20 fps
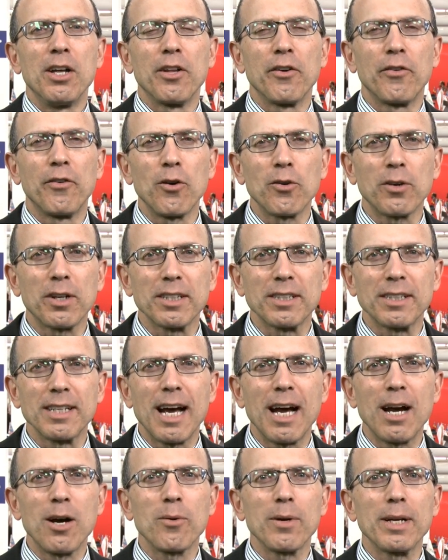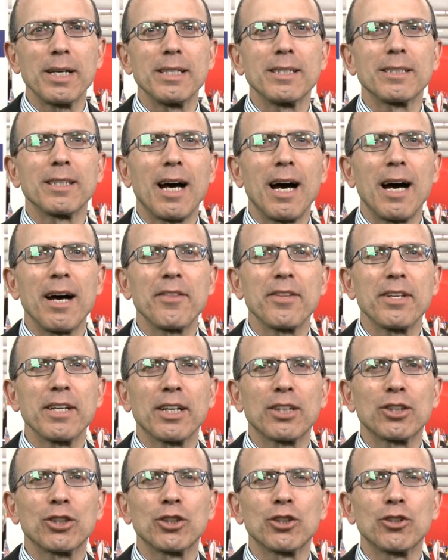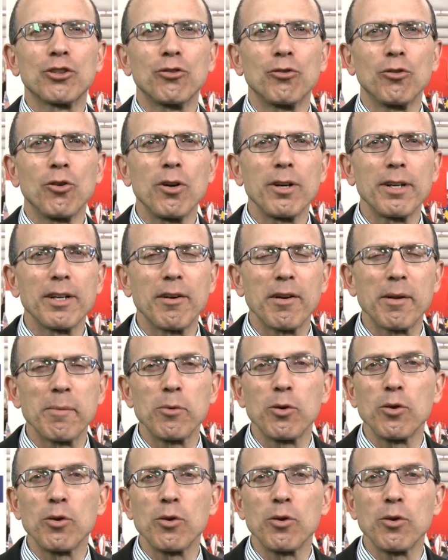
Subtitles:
The focus now is on the extraordinary